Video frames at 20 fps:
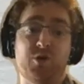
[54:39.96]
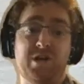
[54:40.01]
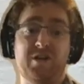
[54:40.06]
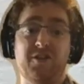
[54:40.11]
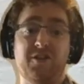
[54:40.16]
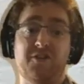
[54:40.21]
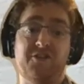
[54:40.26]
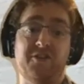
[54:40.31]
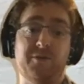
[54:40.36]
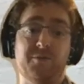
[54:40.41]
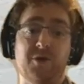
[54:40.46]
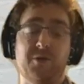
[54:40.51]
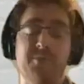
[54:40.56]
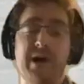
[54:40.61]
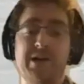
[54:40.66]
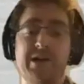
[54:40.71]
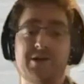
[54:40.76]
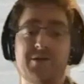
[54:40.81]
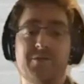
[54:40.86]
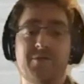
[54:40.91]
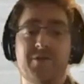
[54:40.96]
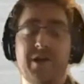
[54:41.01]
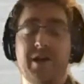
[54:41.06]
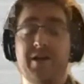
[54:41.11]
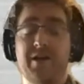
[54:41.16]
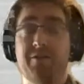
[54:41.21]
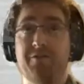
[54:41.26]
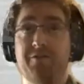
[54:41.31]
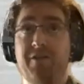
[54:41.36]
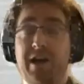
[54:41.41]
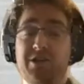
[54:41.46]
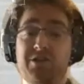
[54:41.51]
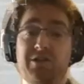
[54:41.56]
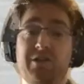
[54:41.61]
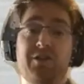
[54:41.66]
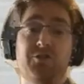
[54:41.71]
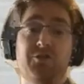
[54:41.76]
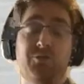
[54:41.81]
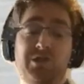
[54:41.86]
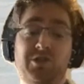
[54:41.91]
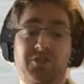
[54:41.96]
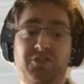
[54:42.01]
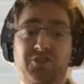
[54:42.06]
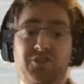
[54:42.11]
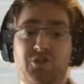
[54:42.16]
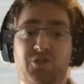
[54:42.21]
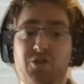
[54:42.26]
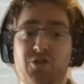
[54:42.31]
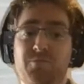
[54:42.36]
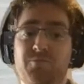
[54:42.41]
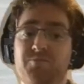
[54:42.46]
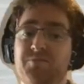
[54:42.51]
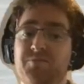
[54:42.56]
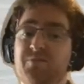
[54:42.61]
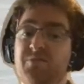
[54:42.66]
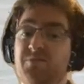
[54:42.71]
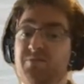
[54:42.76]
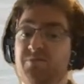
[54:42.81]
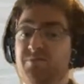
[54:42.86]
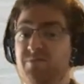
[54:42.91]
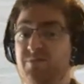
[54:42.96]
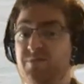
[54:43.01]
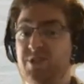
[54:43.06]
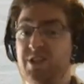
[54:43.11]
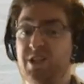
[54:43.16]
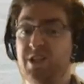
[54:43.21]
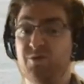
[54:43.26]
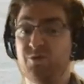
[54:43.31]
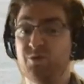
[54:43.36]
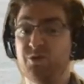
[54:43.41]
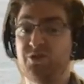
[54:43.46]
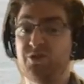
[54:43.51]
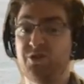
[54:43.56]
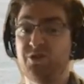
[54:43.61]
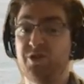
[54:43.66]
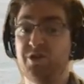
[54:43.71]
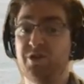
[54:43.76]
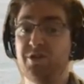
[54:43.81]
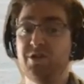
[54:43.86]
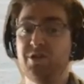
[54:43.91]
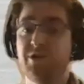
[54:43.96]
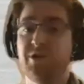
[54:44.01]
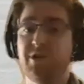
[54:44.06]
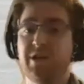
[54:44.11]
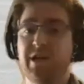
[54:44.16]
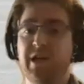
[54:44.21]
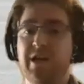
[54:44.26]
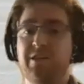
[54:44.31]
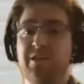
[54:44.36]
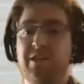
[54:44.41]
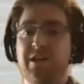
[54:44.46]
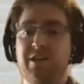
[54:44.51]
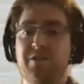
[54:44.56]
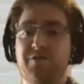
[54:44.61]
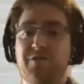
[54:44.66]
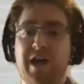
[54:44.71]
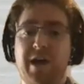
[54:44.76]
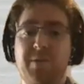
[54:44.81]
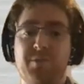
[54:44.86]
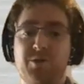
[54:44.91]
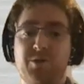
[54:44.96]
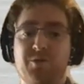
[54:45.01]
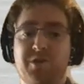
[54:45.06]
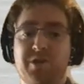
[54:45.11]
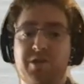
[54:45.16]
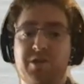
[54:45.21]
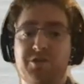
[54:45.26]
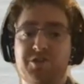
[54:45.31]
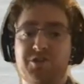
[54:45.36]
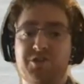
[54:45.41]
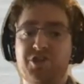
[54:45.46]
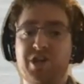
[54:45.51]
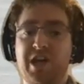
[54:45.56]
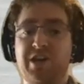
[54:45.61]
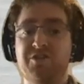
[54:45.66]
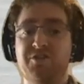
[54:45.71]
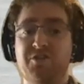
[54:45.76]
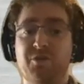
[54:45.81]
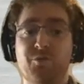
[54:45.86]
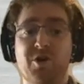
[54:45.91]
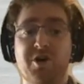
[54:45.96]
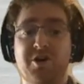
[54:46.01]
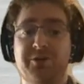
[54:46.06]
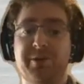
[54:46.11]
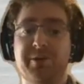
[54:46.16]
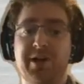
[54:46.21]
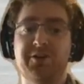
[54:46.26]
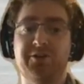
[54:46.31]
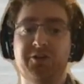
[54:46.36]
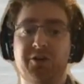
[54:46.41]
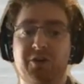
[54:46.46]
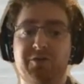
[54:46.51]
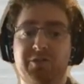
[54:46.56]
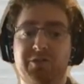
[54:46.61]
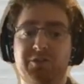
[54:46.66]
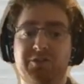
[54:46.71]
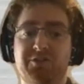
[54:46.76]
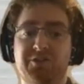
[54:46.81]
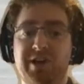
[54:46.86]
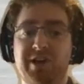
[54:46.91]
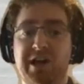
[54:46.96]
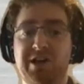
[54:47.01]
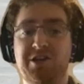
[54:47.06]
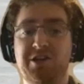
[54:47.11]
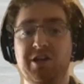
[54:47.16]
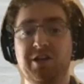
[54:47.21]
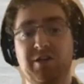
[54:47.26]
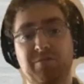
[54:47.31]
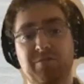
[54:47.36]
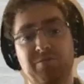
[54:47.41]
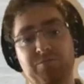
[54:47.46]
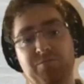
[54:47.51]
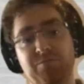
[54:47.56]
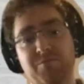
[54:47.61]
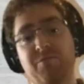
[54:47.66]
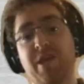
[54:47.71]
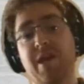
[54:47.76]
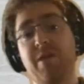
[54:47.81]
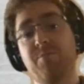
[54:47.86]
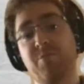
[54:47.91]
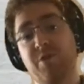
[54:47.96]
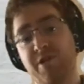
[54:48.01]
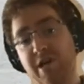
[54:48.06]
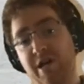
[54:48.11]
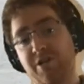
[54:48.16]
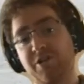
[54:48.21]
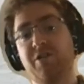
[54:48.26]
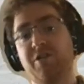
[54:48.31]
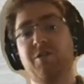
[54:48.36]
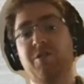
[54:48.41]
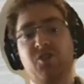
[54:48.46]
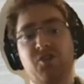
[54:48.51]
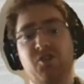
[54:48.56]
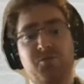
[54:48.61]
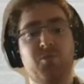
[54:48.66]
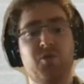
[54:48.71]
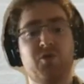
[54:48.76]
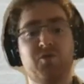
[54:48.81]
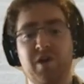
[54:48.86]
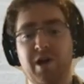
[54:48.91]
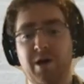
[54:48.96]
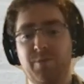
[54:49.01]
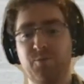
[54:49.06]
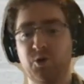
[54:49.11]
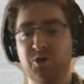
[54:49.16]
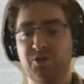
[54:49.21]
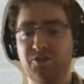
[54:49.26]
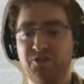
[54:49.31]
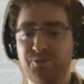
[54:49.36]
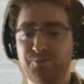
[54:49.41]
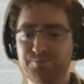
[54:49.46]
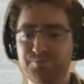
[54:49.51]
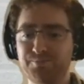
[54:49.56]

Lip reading: a similar fashion as we just saw, see if it was good, and then if you're happy with it, just change the workspace over to staging, then production, and just move it upwards.